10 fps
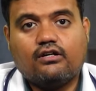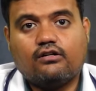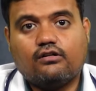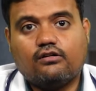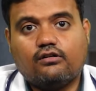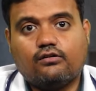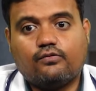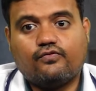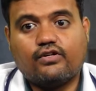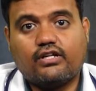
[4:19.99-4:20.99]
uh,
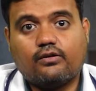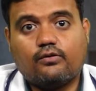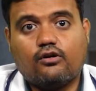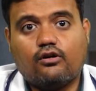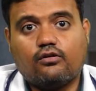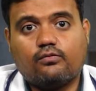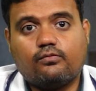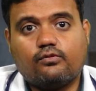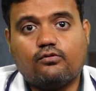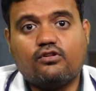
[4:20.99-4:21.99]
for a uh,
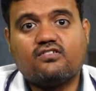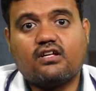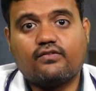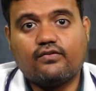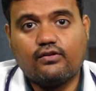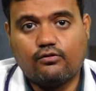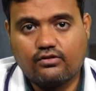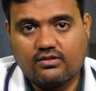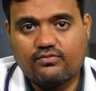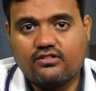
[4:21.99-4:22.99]
good survival
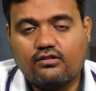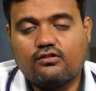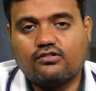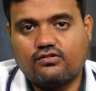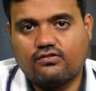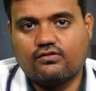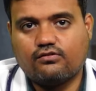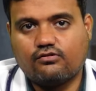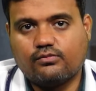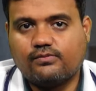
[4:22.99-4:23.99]
outcomes in
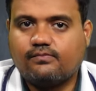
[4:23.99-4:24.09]
osteosarcoma.